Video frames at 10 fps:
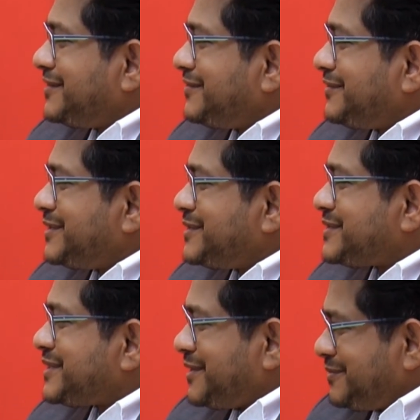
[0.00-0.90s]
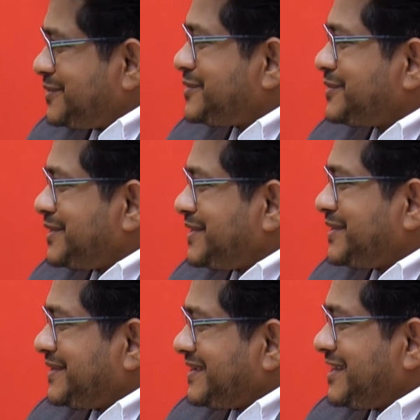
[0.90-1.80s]
when you come to
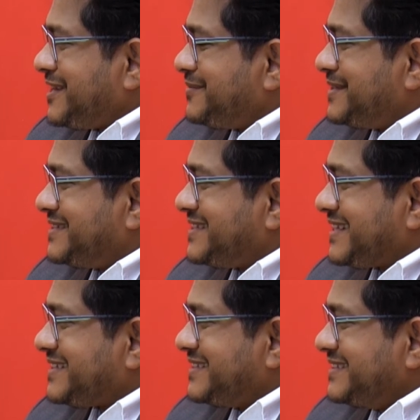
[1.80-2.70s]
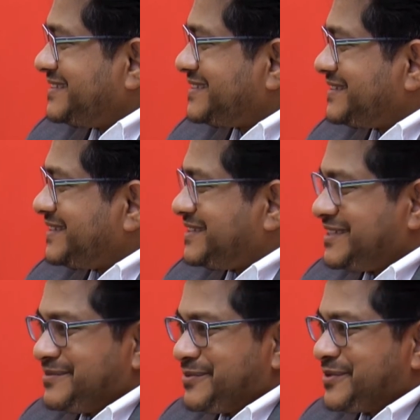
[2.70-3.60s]
the garment sectors, the
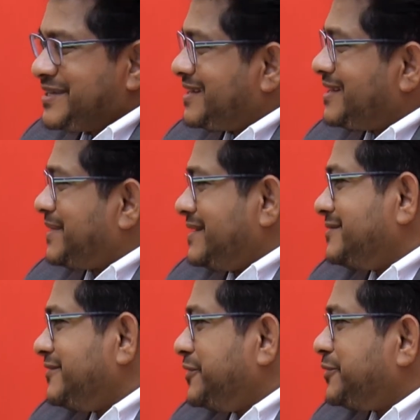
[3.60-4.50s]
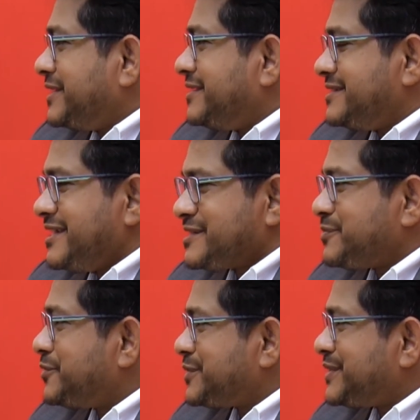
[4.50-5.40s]
tea board, and I mean we know the tea
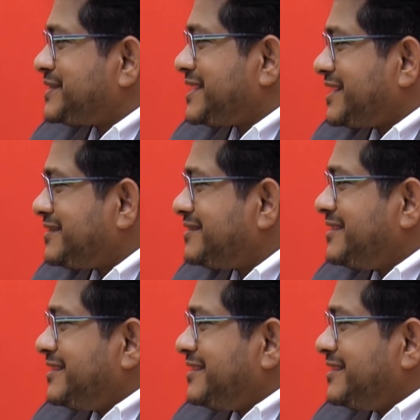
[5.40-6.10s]
exporters and